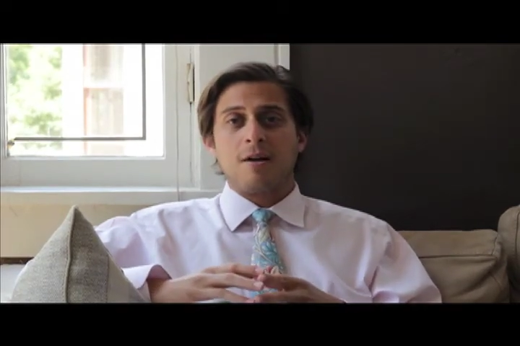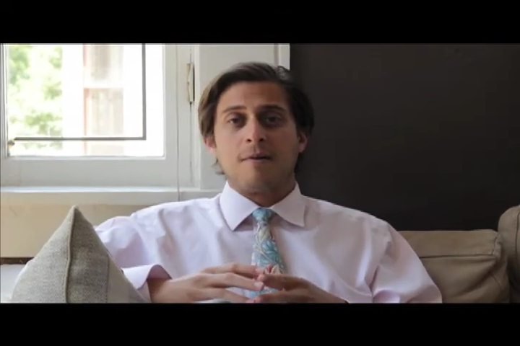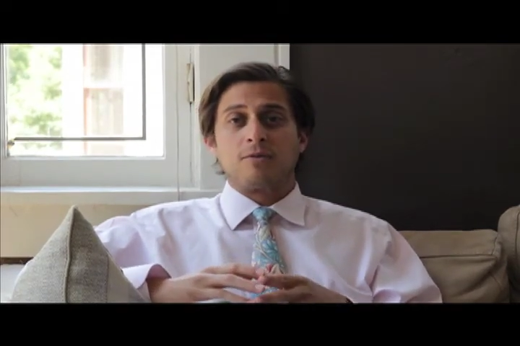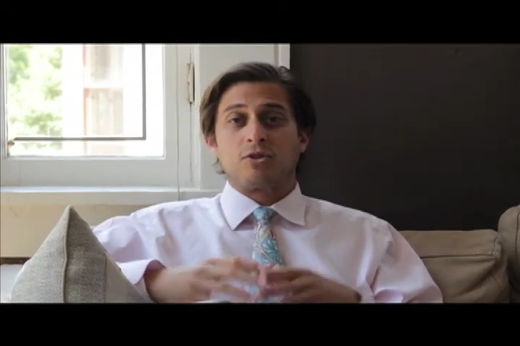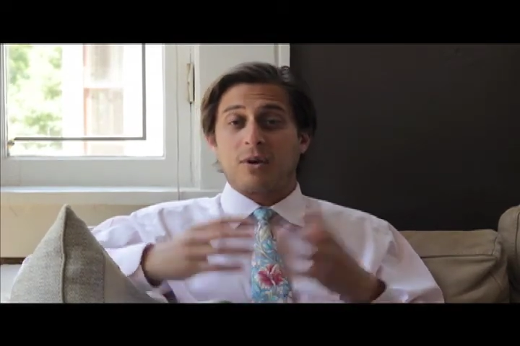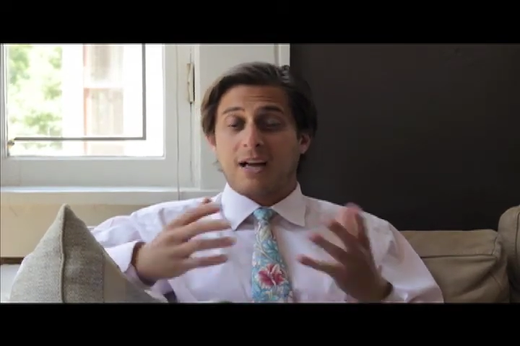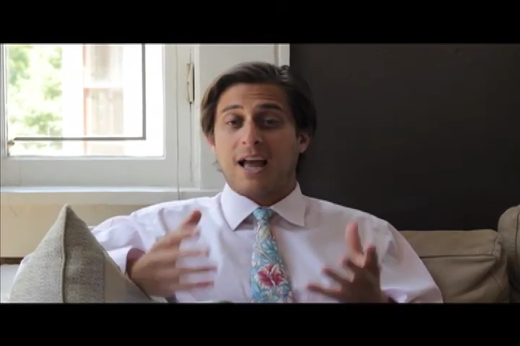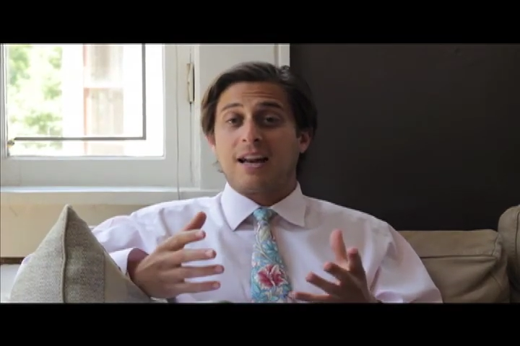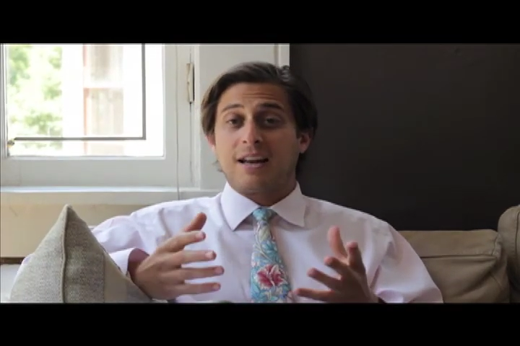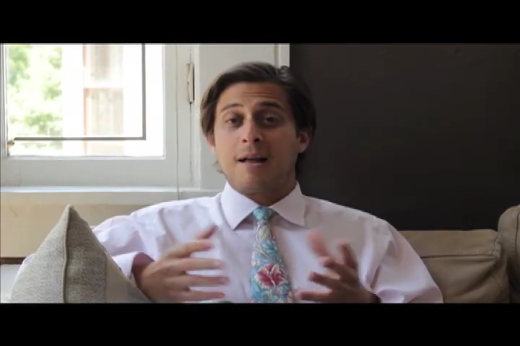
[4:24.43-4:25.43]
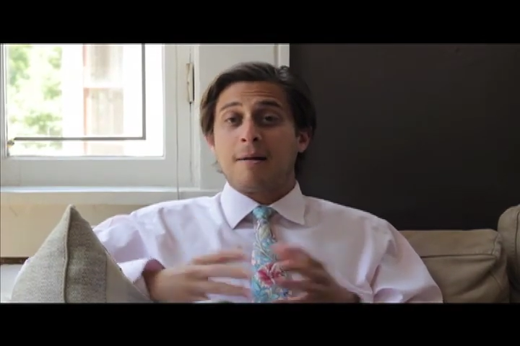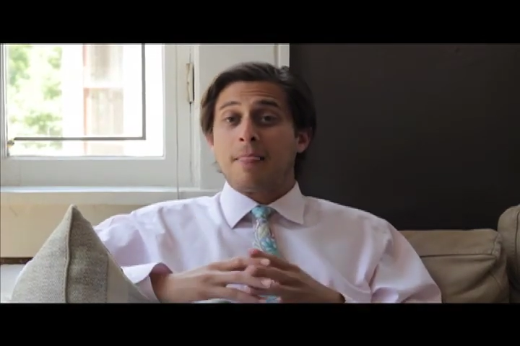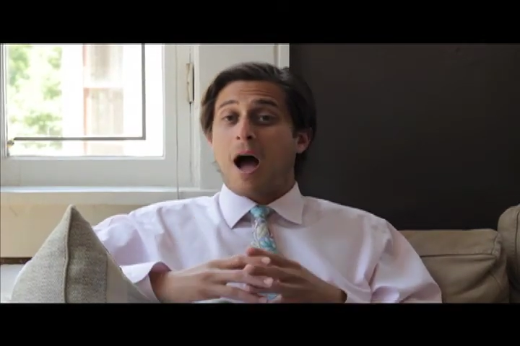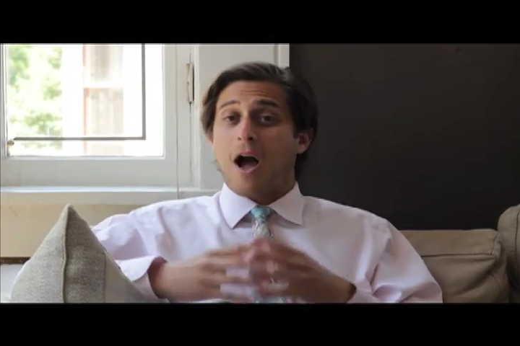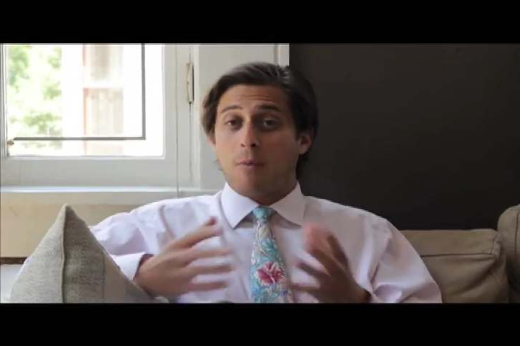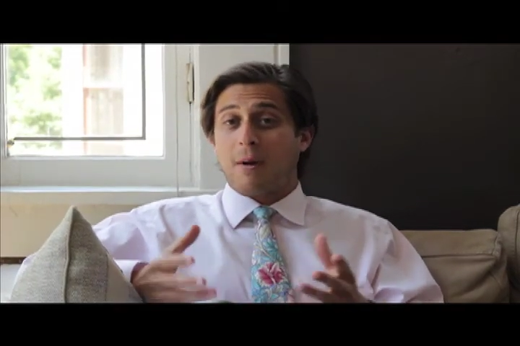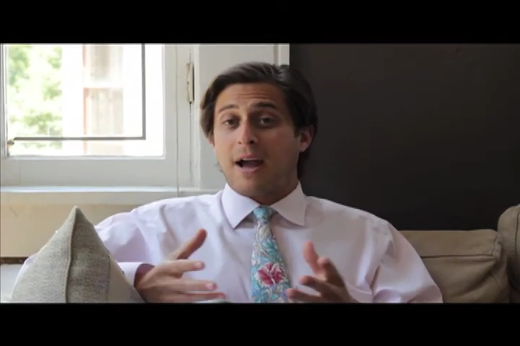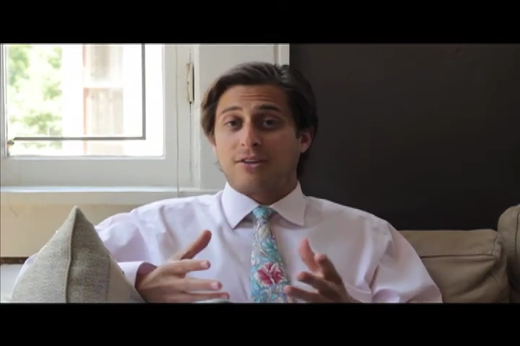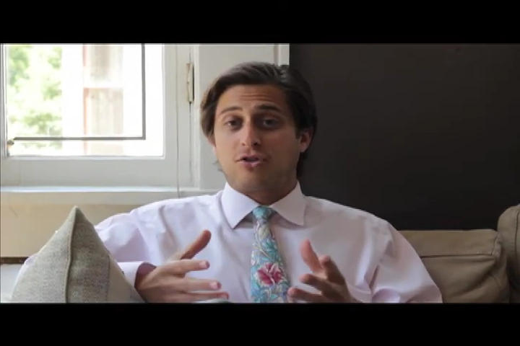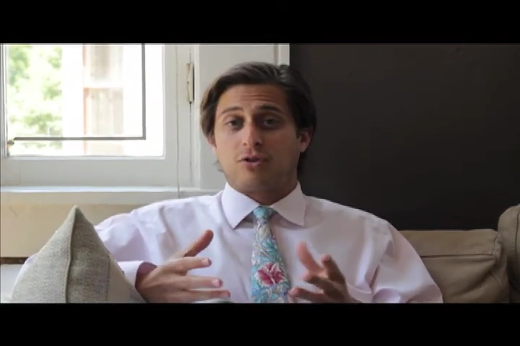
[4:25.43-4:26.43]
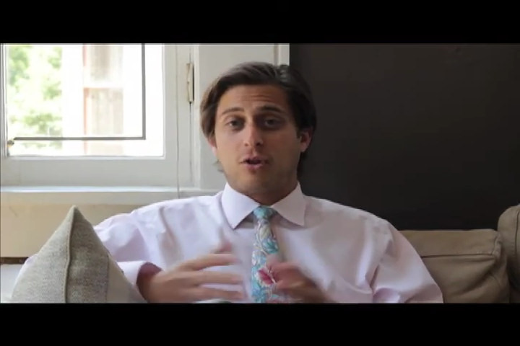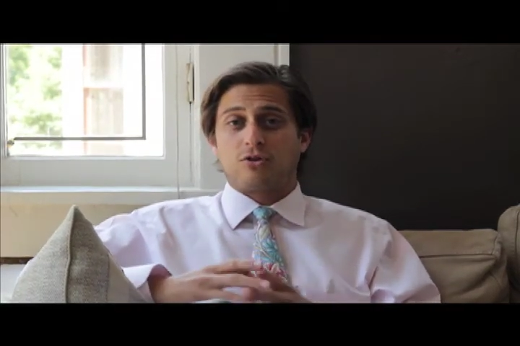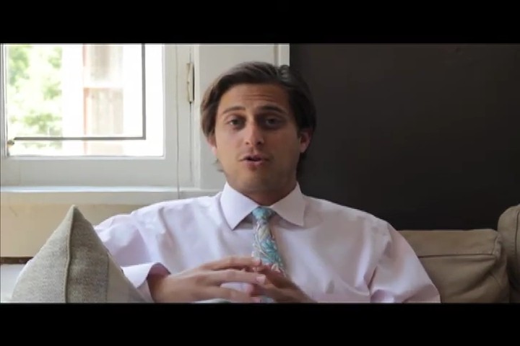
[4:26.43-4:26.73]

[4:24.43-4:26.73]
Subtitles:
So again, I hope I answered those